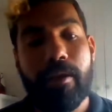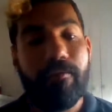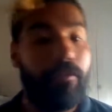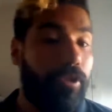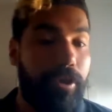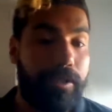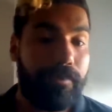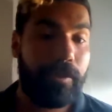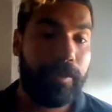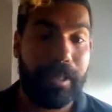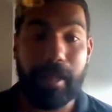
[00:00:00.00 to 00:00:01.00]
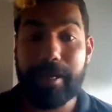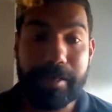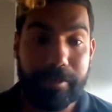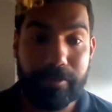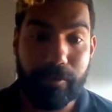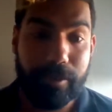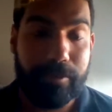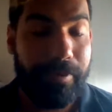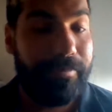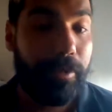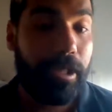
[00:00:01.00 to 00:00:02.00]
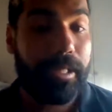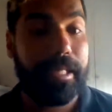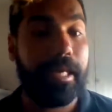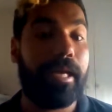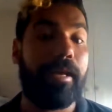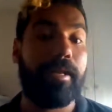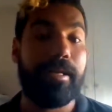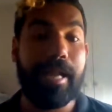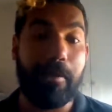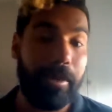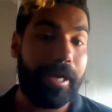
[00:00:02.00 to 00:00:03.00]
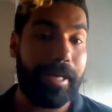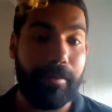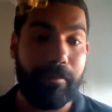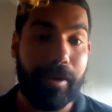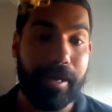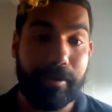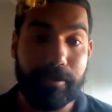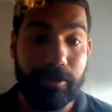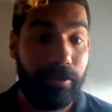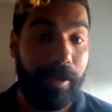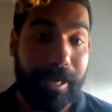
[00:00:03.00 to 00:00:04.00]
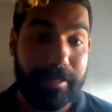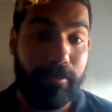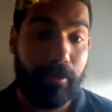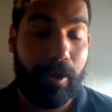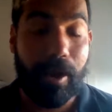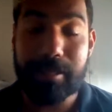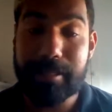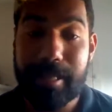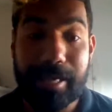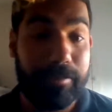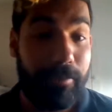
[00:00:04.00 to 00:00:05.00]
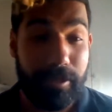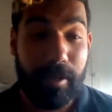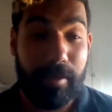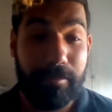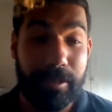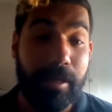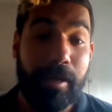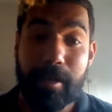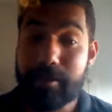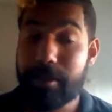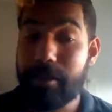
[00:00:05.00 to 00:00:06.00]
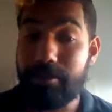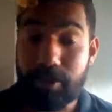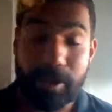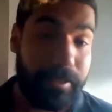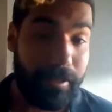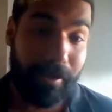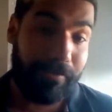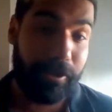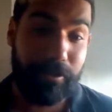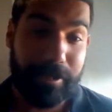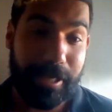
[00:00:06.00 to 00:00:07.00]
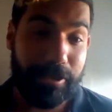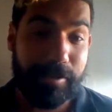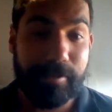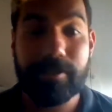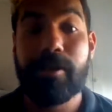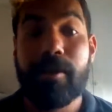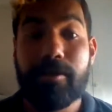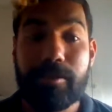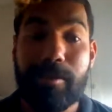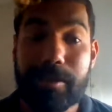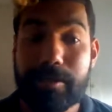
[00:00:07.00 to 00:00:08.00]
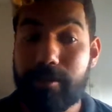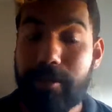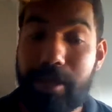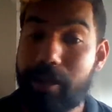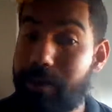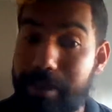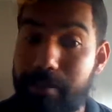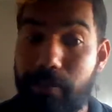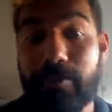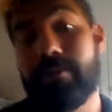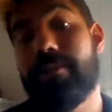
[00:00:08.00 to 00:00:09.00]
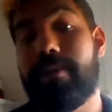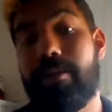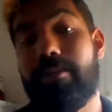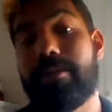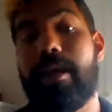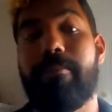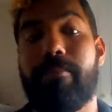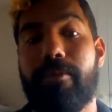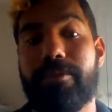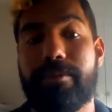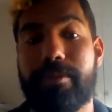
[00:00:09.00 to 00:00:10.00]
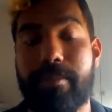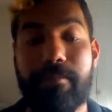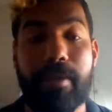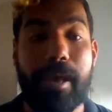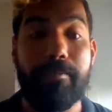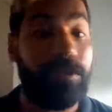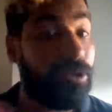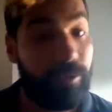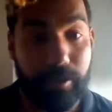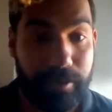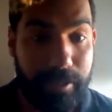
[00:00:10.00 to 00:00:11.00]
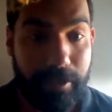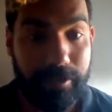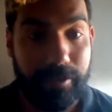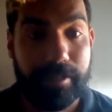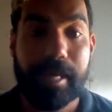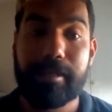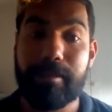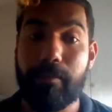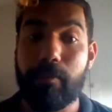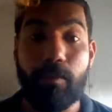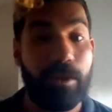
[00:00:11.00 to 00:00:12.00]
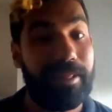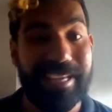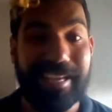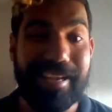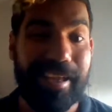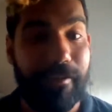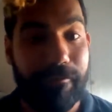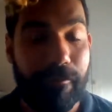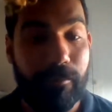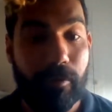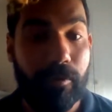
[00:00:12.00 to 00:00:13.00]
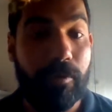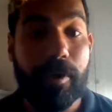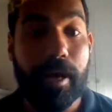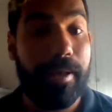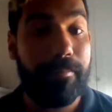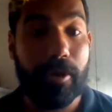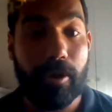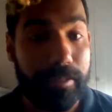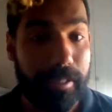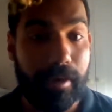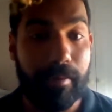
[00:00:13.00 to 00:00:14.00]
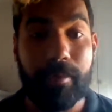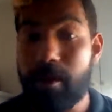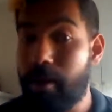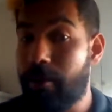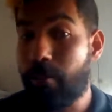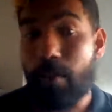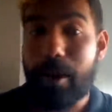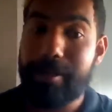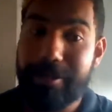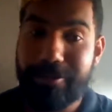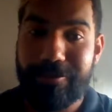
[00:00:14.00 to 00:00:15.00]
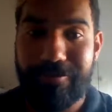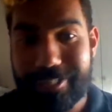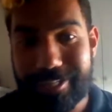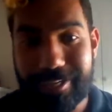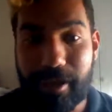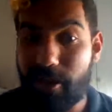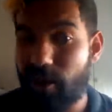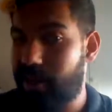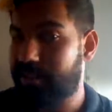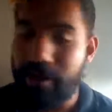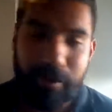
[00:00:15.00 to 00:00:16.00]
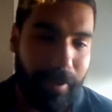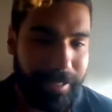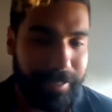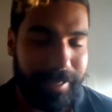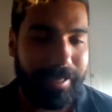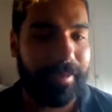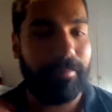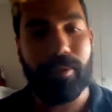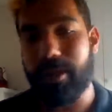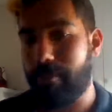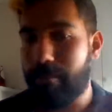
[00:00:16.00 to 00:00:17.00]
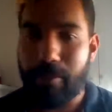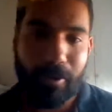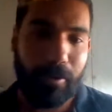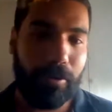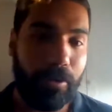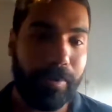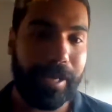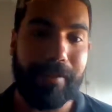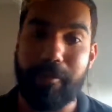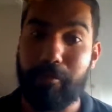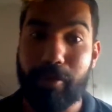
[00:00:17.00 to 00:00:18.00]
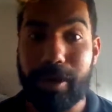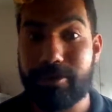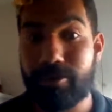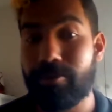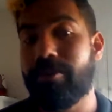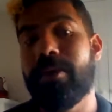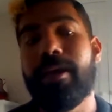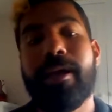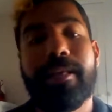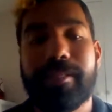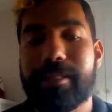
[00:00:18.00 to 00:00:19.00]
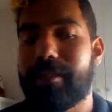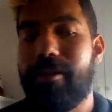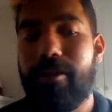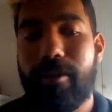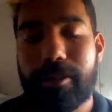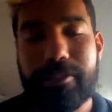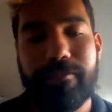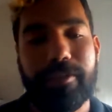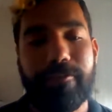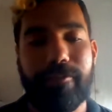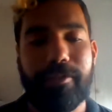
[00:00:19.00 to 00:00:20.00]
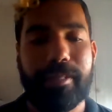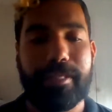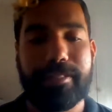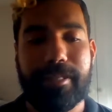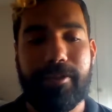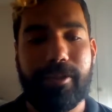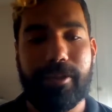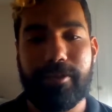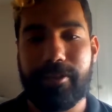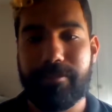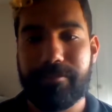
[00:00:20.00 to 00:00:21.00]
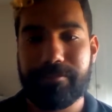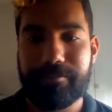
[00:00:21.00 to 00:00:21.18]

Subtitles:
For those of you with lightning talks, we've put the networking break to explore Ask the Experts hub just after your sessions. So it's still equally important that you signpost them during your session, telling them what they can get from your content hub, why they should visit, go ask a question, complete a poll, we have a prize draw. There's a lot of different things that you can do.